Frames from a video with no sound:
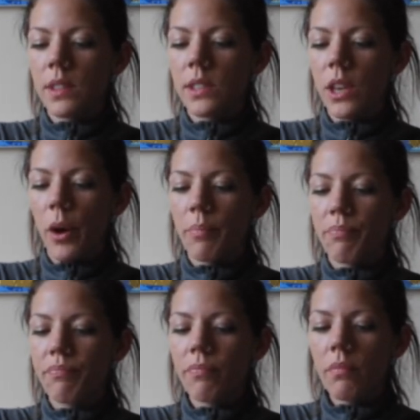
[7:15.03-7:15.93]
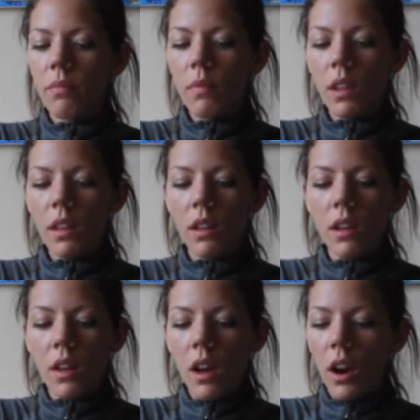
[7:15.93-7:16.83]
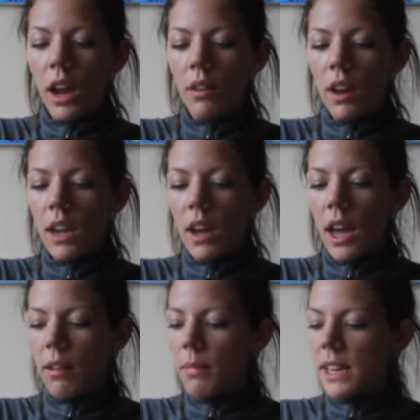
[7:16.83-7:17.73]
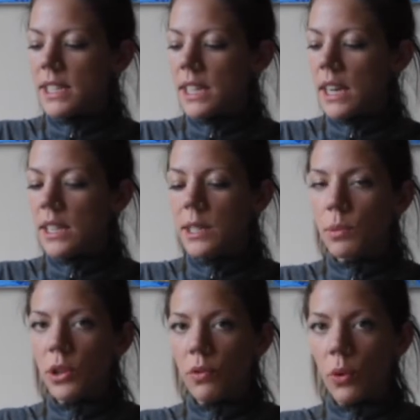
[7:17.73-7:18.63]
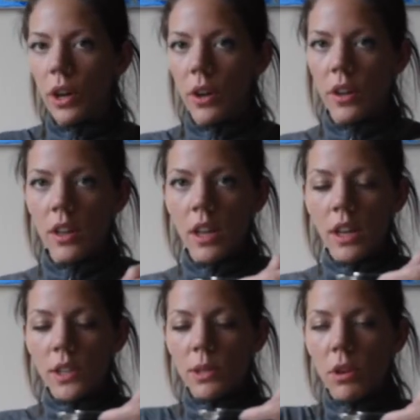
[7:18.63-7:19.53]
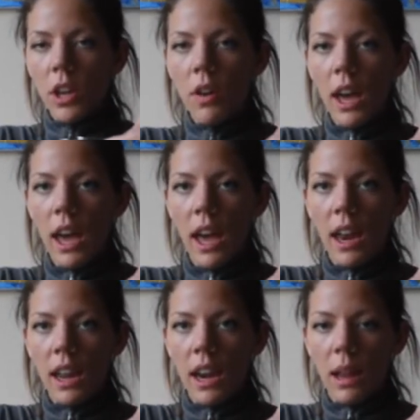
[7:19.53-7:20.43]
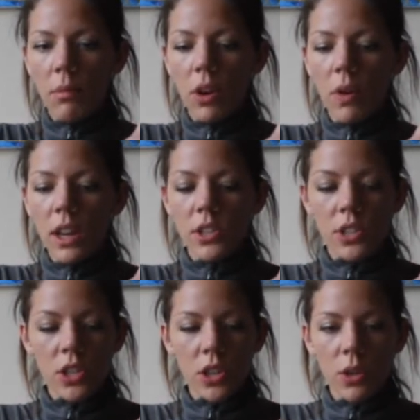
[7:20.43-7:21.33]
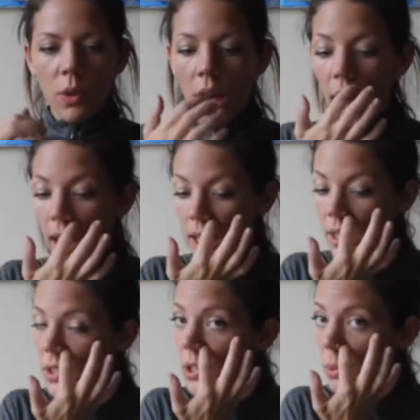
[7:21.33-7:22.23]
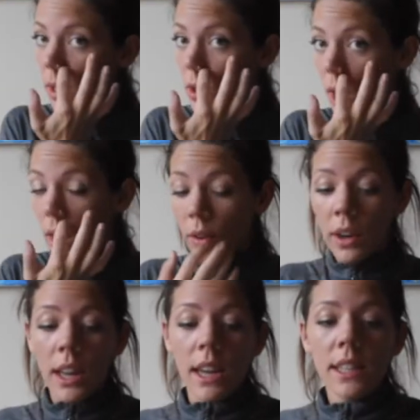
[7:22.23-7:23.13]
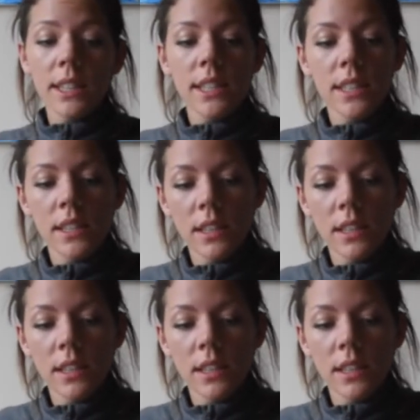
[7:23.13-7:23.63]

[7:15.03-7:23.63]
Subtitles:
So, all right, right here I have my teaspoon of oil. So I'm going to go ahead and I'm going to add it to my dry ingredients.